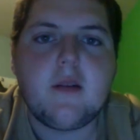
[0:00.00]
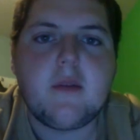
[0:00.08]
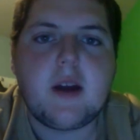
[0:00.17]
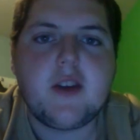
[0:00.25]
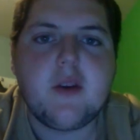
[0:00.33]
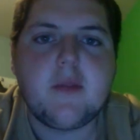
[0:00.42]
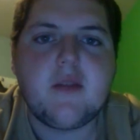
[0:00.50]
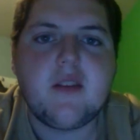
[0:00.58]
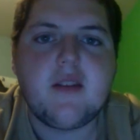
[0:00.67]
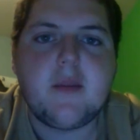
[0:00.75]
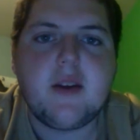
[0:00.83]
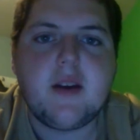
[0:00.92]
my trip to
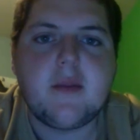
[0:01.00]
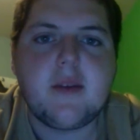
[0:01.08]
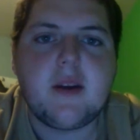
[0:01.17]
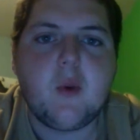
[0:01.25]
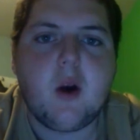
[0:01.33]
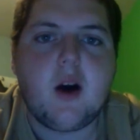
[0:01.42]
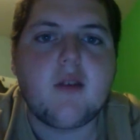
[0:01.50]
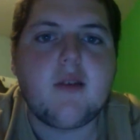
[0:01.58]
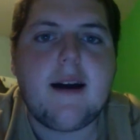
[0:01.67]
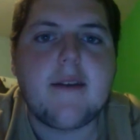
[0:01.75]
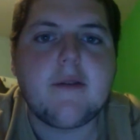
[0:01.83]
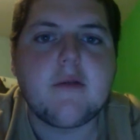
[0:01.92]
WWE Raw
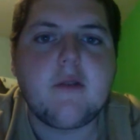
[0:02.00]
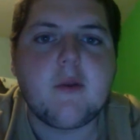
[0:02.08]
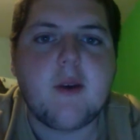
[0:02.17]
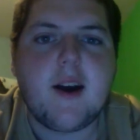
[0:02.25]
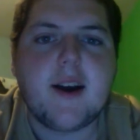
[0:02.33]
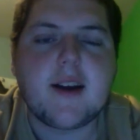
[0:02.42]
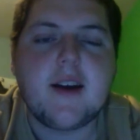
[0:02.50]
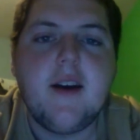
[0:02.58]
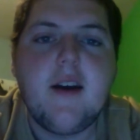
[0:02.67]
Live in Little Rock.